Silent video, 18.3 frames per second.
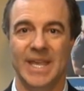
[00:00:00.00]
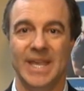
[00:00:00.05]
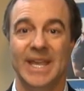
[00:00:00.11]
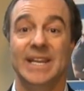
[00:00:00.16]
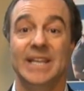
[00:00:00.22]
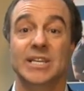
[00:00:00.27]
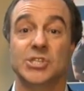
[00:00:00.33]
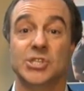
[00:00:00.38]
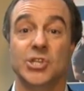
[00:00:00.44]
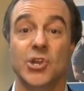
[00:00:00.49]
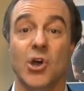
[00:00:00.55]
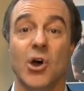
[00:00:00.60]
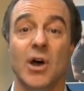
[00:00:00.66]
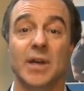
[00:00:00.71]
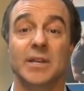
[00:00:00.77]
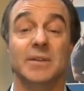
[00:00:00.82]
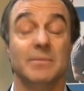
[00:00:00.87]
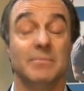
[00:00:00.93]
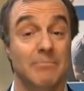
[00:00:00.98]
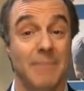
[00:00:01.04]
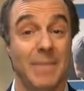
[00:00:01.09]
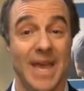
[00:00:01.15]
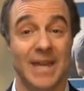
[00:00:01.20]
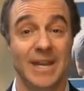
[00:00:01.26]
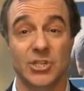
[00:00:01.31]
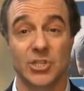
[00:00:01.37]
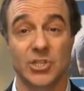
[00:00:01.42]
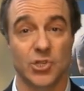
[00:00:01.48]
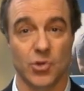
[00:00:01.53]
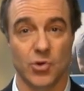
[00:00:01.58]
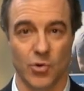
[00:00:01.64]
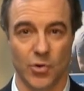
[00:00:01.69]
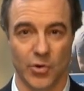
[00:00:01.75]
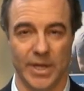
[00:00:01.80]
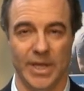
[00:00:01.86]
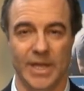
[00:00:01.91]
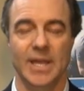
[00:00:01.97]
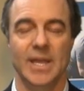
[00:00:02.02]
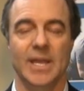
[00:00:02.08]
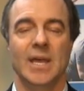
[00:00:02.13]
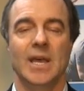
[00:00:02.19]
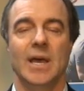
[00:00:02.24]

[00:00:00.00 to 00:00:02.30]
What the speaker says: It is not mandatory,